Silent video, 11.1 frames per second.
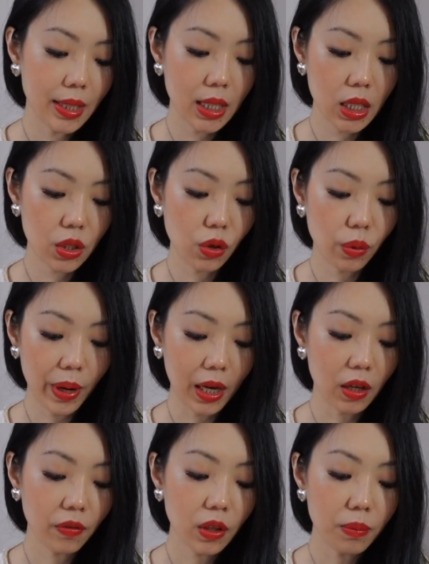seasonal bag.
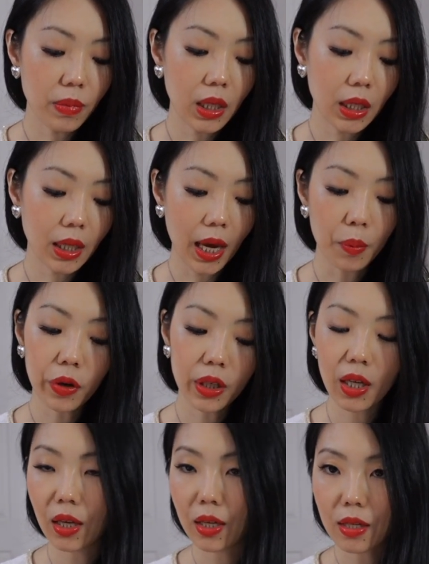Even the mini camera
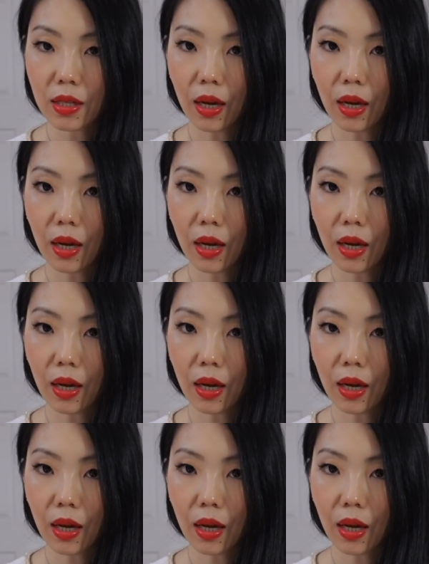case.